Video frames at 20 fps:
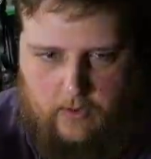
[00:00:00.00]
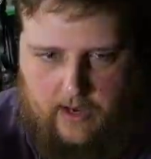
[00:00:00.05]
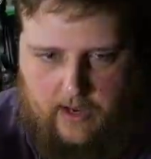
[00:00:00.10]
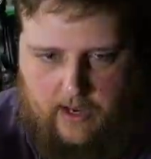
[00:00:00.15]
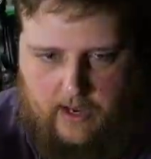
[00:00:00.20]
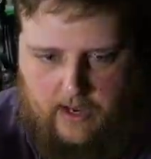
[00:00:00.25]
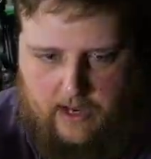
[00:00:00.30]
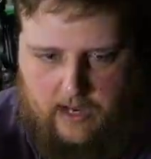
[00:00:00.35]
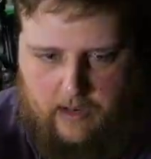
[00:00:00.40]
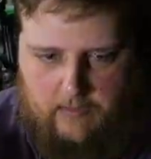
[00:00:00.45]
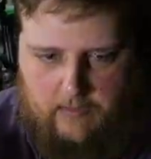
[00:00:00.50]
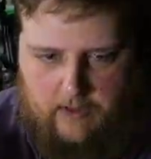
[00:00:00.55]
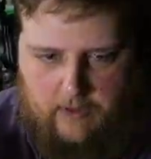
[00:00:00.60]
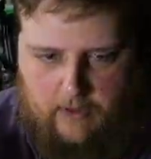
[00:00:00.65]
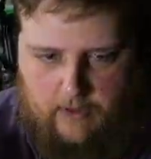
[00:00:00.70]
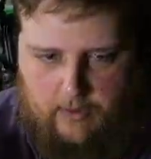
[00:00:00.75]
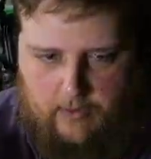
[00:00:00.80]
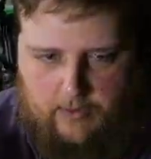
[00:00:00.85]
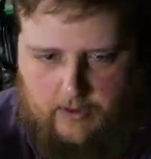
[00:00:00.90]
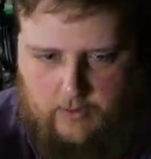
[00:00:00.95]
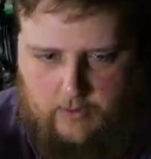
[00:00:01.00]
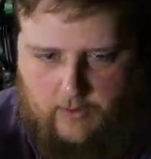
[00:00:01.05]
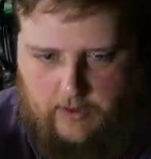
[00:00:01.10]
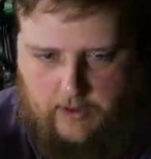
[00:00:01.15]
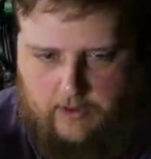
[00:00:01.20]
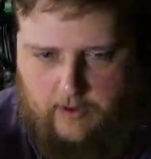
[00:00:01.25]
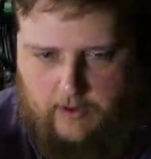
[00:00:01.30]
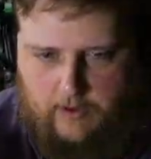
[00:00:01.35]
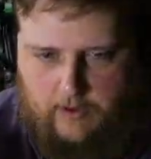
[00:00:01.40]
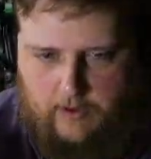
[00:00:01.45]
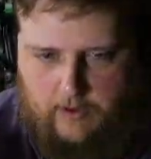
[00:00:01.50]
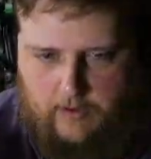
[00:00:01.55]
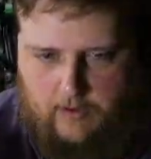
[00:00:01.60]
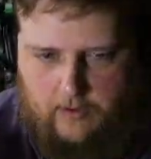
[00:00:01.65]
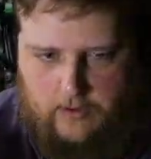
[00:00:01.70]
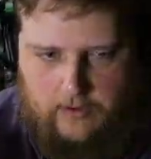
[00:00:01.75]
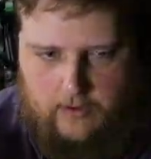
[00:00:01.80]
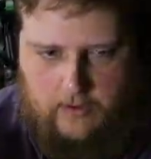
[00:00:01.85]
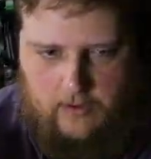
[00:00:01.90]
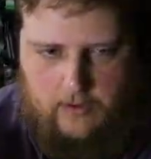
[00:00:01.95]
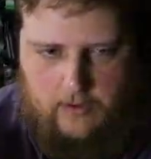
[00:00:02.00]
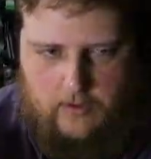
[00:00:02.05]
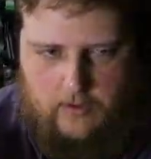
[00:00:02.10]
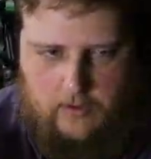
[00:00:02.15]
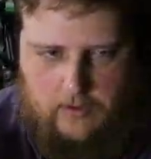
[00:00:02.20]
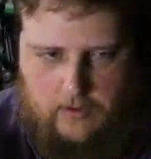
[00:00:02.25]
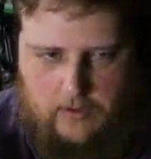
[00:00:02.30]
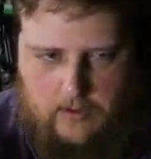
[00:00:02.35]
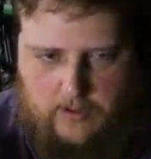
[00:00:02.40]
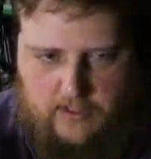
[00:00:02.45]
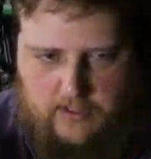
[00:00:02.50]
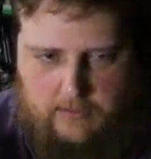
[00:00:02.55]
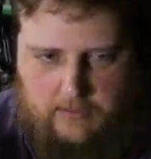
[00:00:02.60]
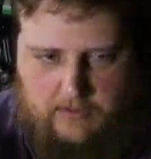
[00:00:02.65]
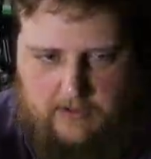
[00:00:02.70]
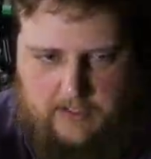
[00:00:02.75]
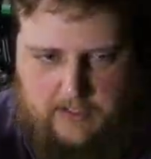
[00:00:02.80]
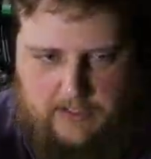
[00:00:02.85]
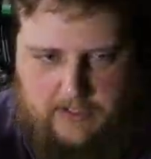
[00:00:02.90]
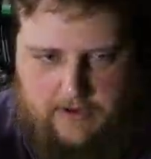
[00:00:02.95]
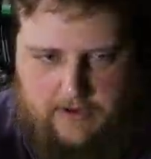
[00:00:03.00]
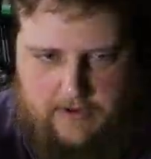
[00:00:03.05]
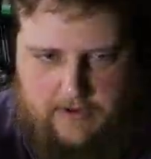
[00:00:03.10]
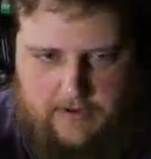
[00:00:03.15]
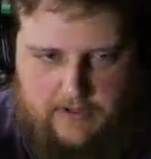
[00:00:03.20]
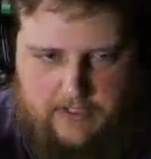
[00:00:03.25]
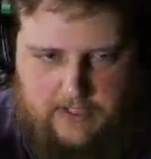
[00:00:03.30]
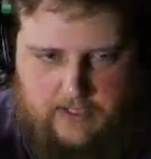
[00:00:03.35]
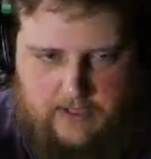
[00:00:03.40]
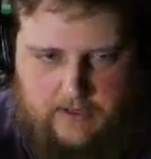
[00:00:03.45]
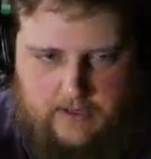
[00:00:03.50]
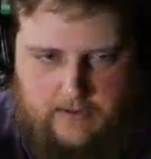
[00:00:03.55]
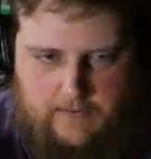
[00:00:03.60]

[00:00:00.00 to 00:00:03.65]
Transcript: I got to be a little bit quicker on some of these turns here.